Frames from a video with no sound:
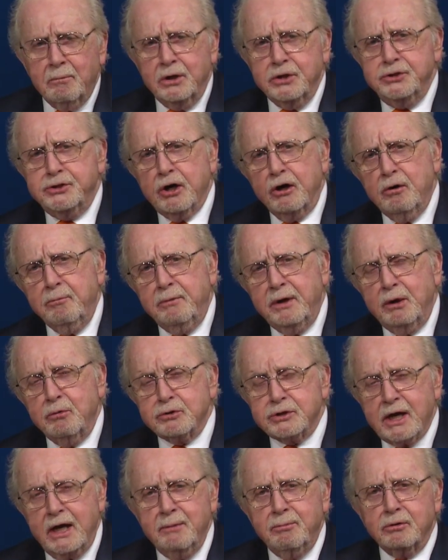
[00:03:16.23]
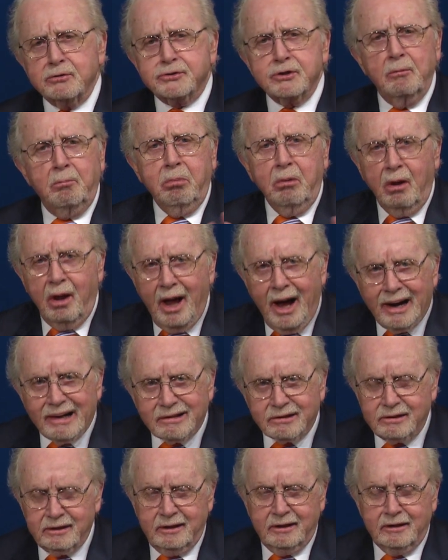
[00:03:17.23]
But Germany was able to
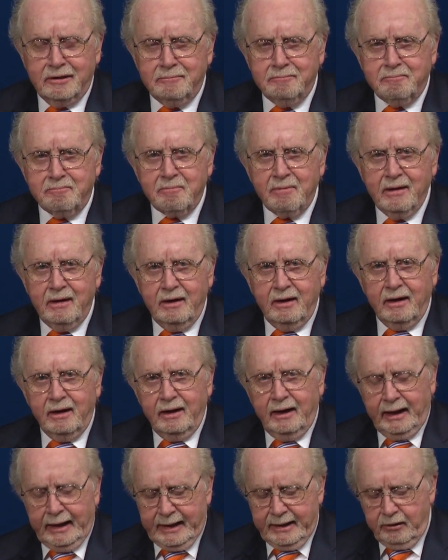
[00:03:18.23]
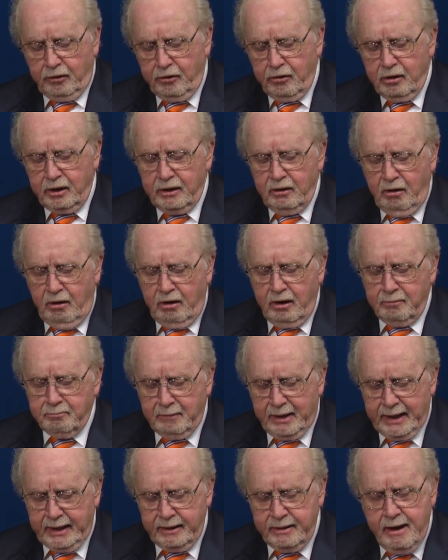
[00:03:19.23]
block them and early on
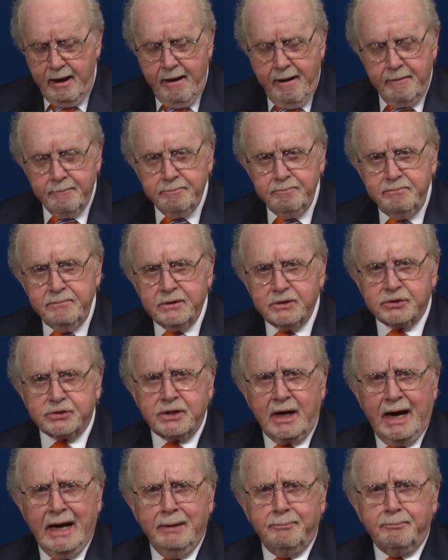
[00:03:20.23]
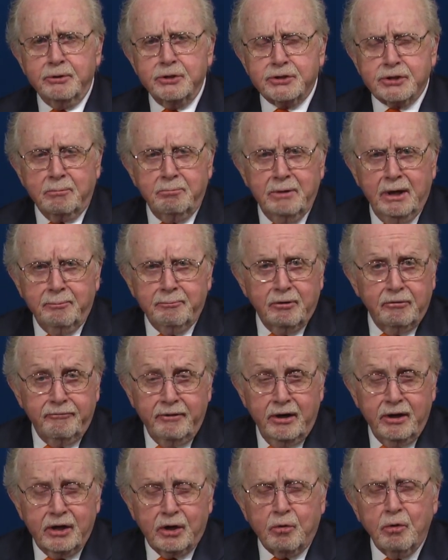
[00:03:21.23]
made Cyprus a member
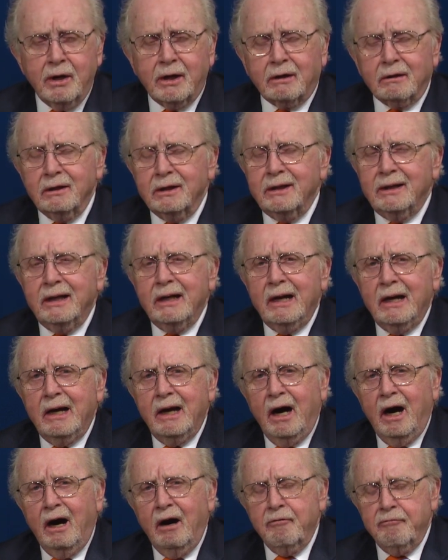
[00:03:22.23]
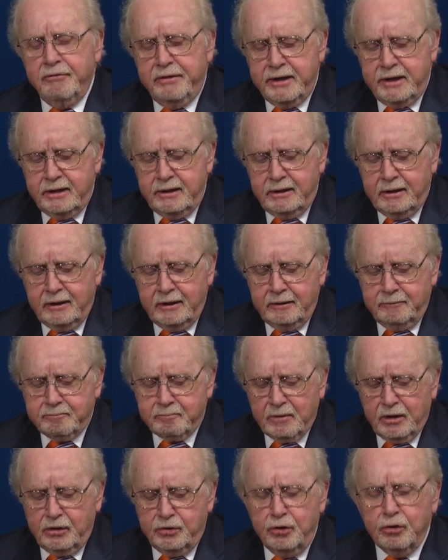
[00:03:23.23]
very quickly of the
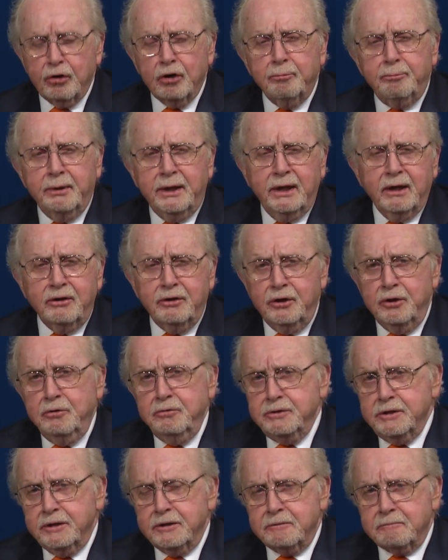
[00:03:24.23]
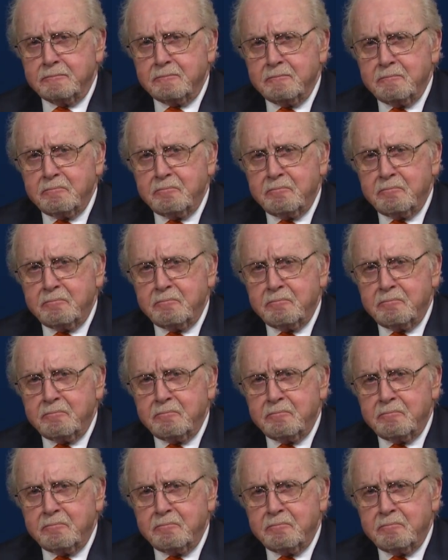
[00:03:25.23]
European Union.